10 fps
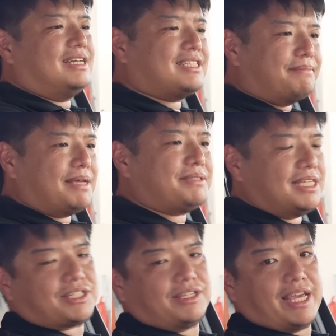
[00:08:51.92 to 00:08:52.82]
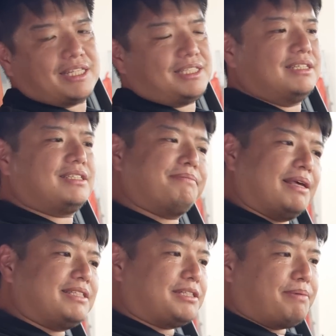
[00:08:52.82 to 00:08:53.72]
sometimes disconnects,
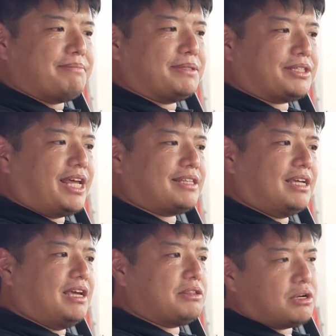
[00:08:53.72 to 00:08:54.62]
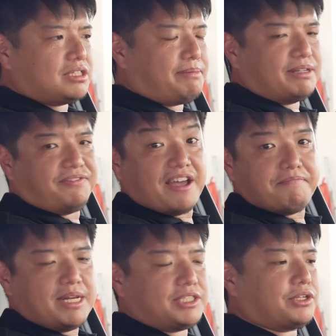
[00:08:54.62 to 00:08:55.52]
sometimes there's problems connecting. It took us about 5
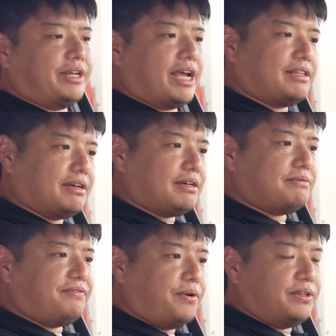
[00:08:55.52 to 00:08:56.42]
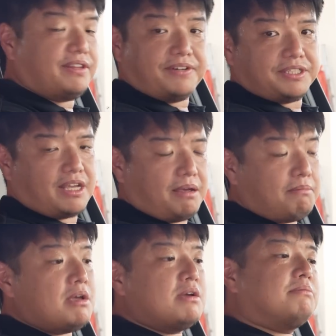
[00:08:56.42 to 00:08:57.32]
minutes to connect the phone the first time,
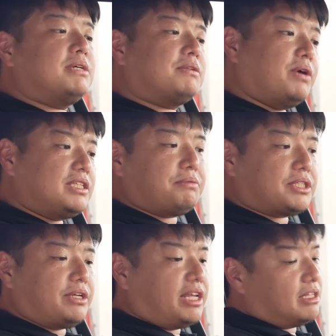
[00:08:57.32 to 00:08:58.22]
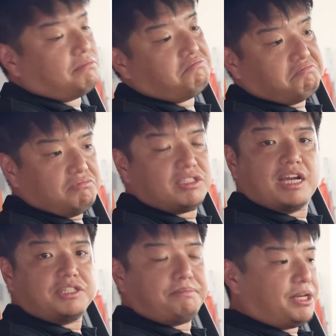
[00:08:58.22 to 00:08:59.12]
but once it was connected, it was
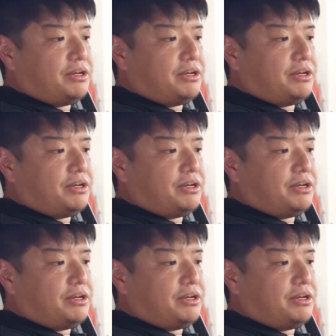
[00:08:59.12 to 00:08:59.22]
actually pretty